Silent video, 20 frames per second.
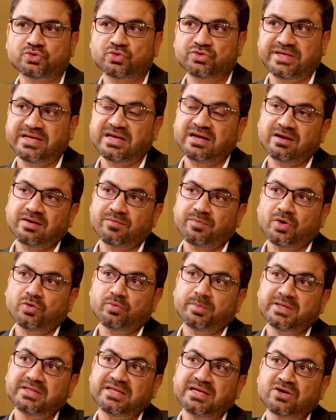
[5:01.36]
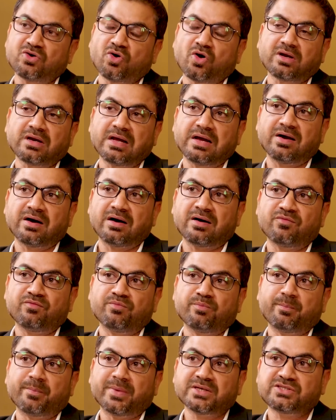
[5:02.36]
So they are about, but they are not
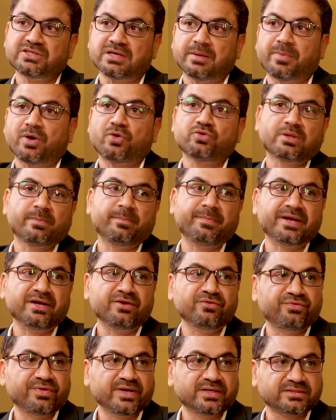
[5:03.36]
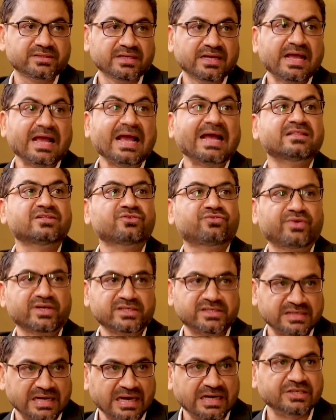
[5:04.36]
much about the benefits and the
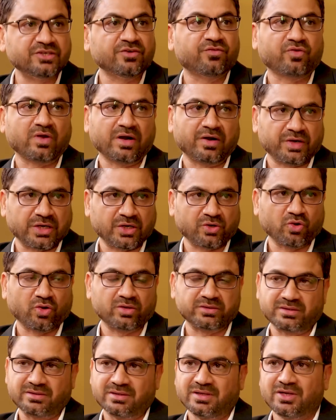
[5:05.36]
functionality of cloud technology.